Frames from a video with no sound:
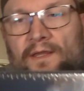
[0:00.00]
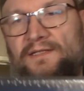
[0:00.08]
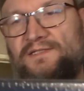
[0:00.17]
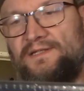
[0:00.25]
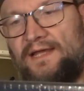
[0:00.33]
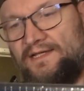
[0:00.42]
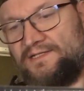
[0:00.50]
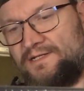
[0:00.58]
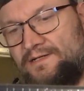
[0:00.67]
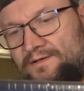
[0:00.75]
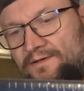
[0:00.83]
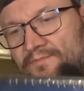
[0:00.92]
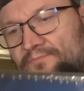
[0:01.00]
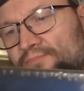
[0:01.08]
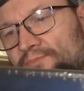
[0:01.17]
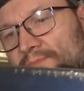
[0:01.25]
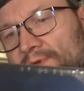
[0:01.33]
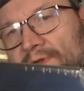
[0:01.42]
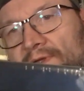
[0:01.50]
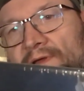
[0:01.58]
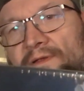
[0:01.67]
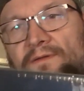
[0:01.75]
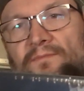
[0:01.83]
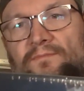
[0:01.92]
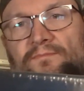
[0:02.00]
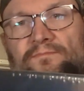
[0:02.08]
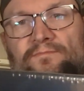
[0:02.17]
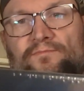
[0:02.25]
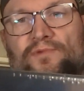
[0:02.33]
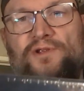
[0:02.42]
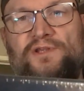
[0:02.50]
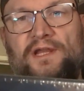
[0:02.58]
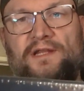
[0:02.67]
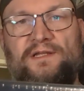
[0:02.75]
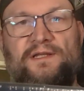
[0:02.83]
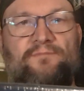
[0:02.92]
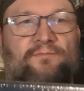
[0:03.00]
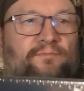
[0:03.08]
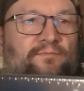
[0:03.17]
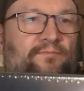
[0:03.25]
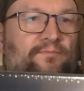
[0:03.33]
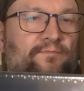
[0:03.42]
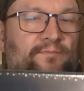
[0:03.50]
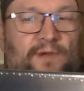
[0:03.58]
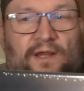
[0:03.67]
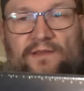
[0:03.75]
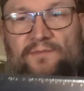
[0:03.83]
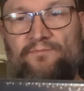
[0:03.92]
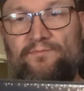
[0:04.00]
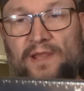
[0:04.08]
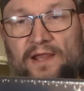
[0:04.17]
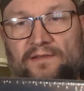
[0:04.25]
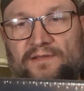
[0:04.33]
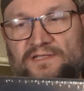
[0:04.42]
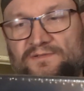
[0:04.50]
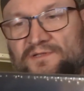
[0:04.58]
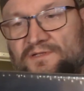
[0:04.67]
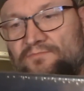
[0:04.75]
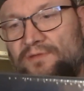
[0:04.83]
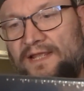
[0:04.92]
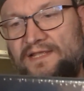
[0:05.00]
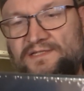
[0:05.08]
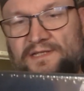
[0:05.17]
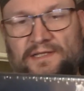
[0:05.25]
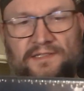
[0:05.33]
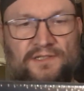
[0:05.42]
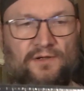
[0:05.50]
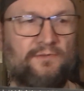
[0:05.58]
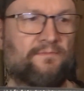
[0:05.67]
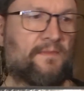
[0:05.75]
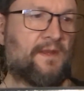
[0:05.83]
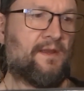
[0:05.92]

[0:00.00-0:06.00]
It's nice and protected by behind this plastic, so